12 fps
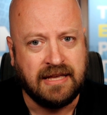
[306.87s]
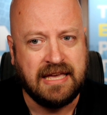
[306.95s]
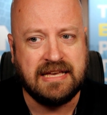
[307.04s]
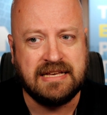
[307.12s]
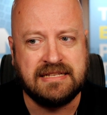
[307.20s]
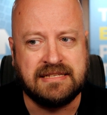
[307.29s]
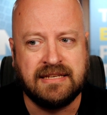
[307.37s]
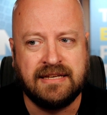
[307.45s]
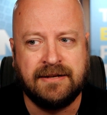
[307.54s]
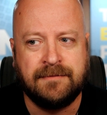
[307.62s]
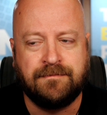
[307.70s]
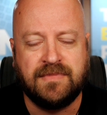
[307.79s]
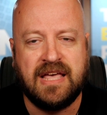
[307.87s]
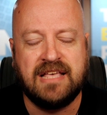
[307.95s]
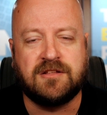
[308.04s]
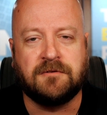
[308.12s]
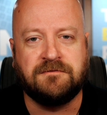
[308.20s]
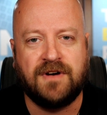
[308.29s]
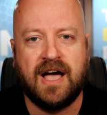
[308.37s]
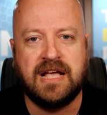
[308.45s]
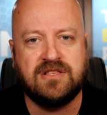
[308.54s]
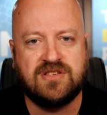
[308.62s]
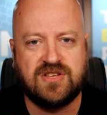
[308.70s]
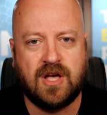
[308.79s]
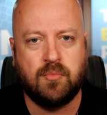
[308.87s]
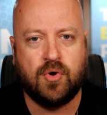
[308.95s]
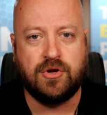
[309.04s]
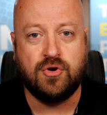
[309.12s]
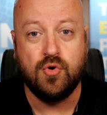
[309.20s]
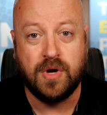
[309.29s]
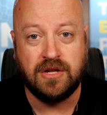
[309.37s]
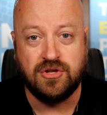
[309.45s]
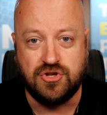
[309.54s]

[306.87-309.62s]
Is to find someone who can